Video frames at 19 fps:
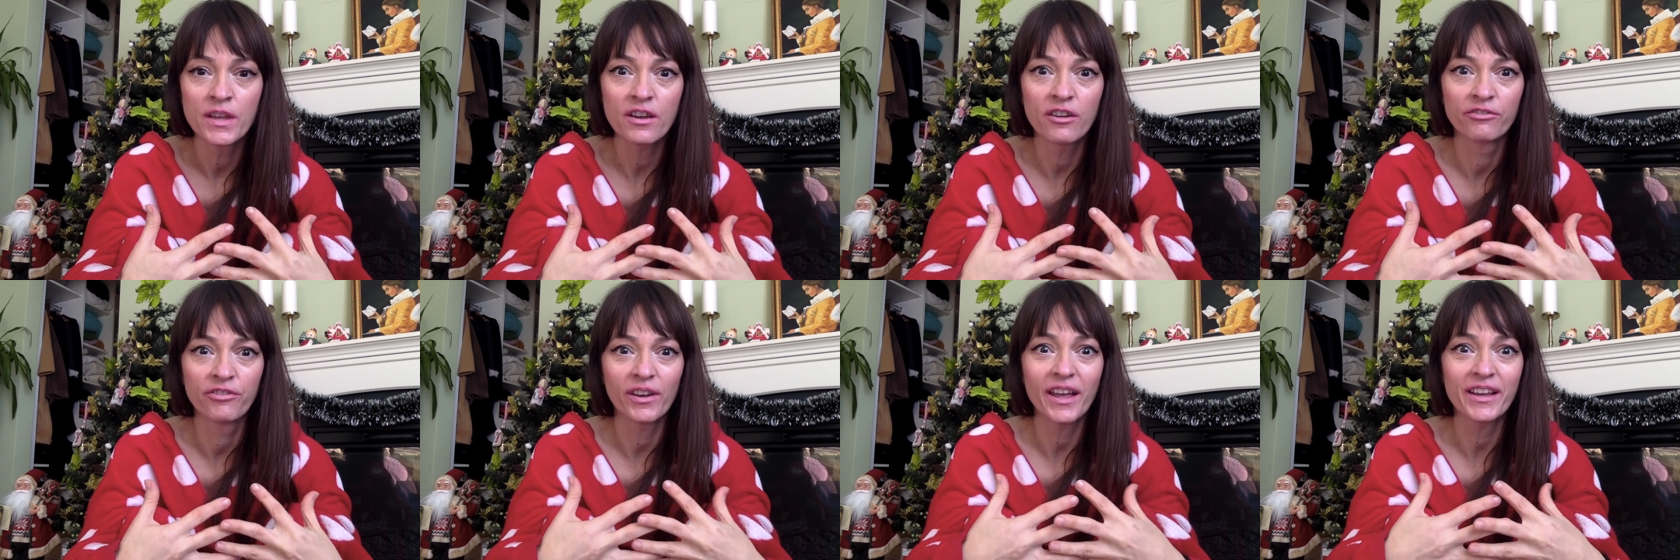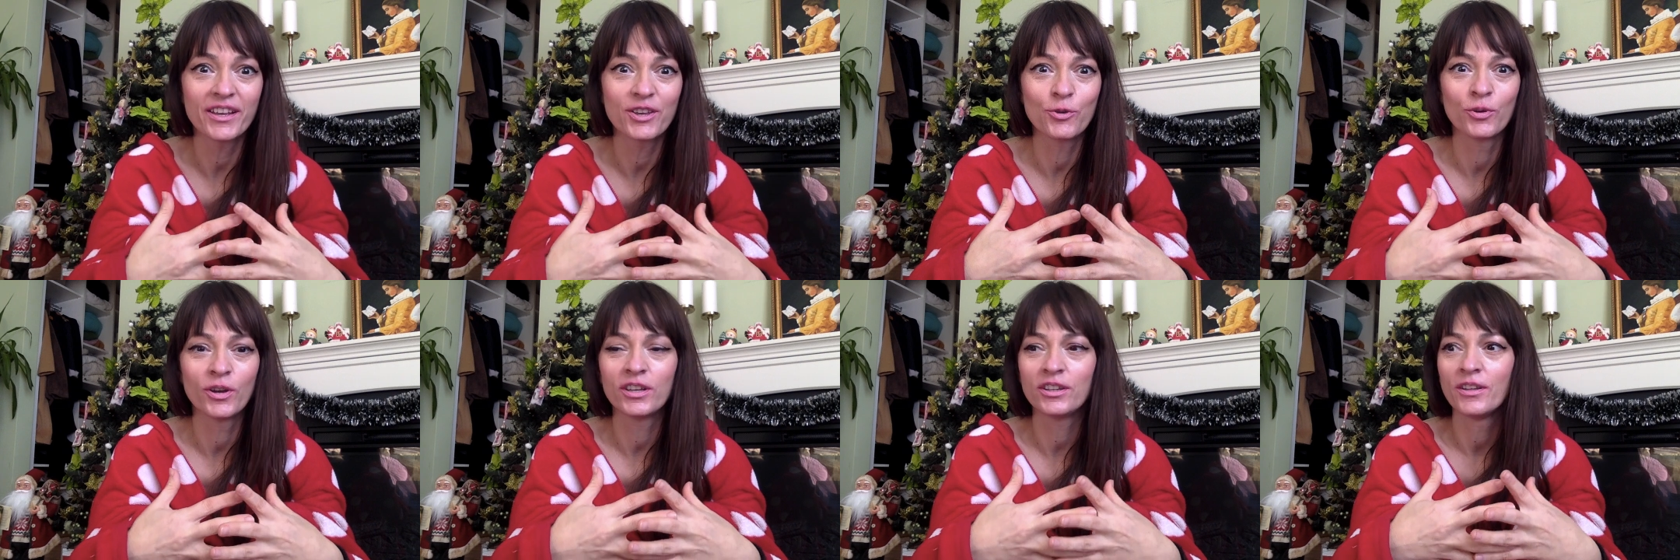It felt like
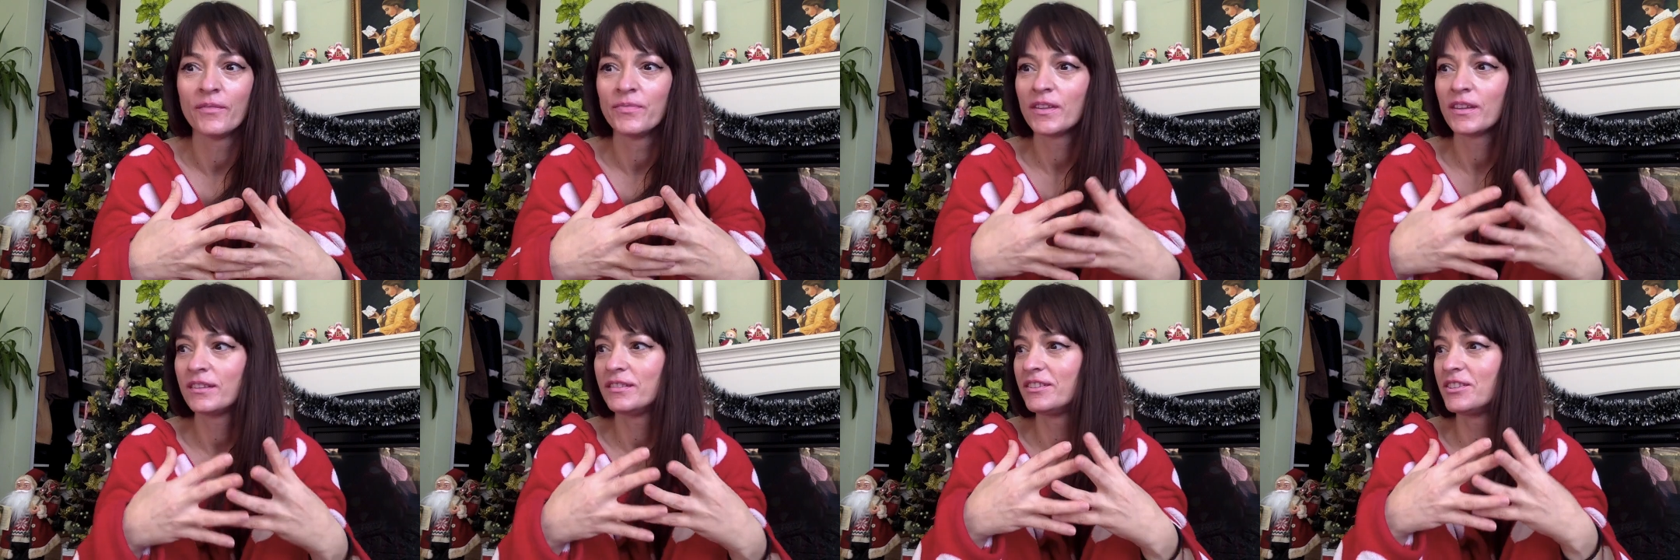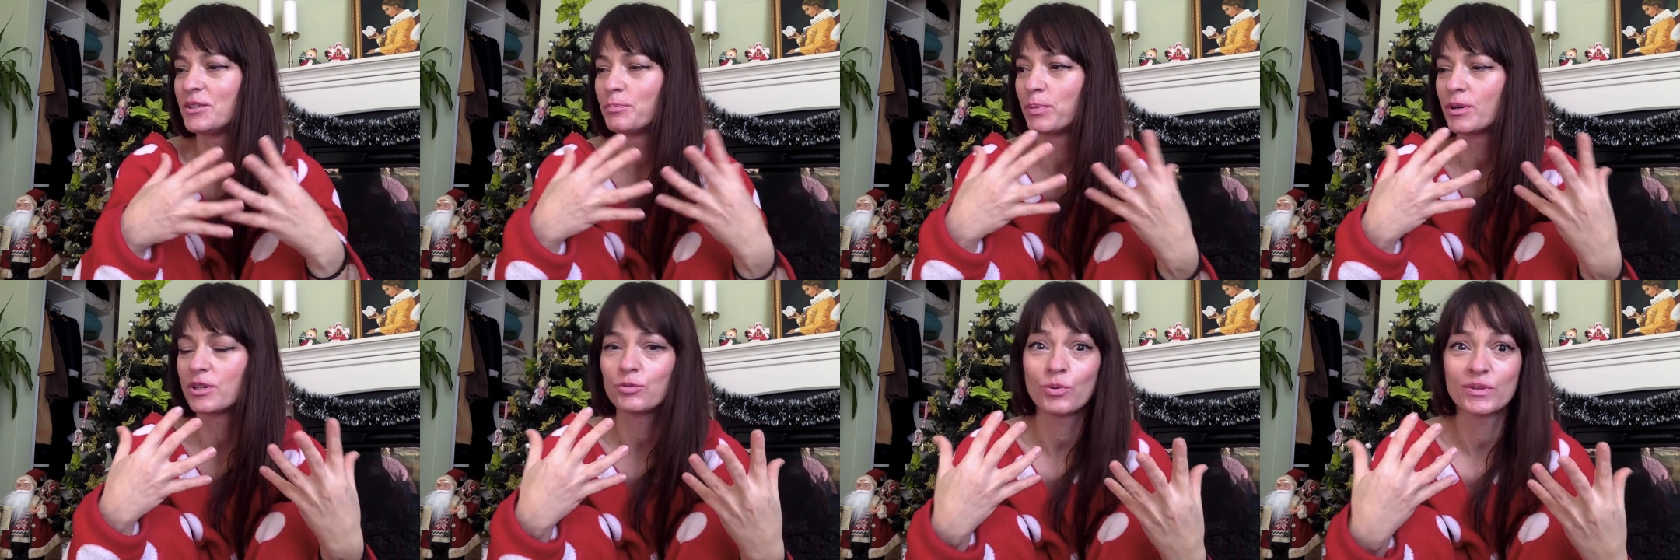this
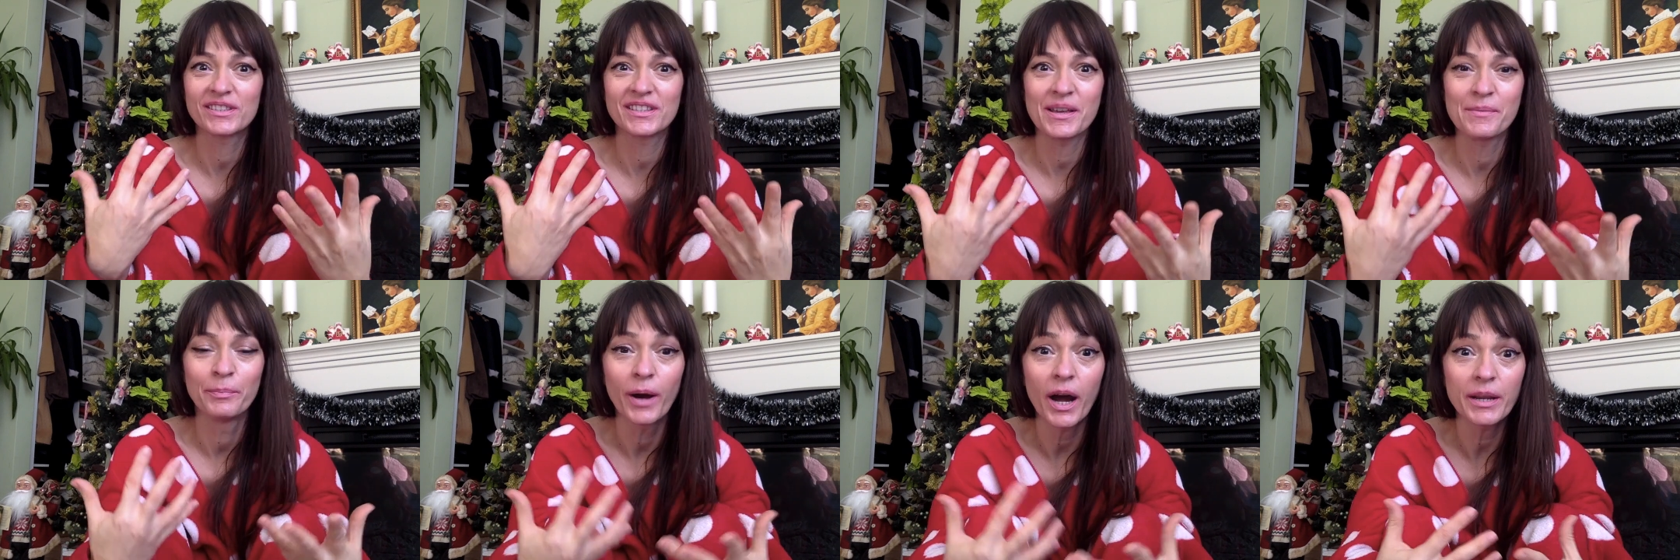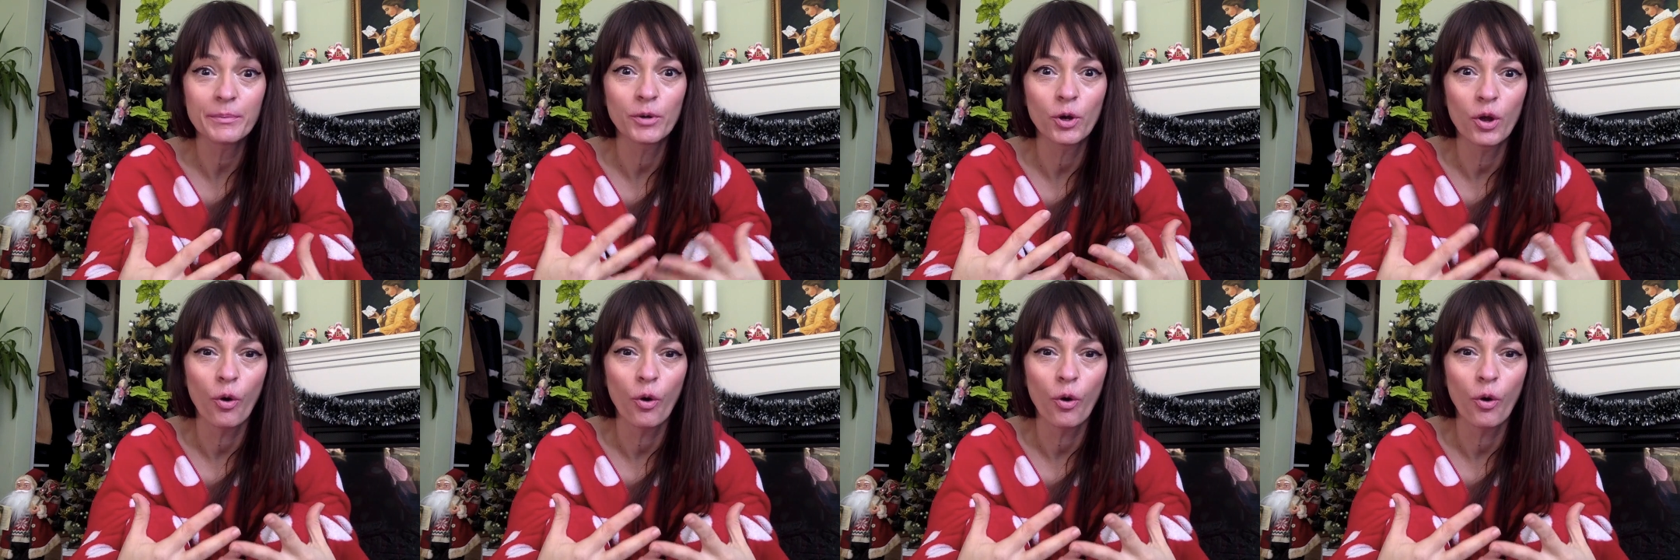person was the embodiment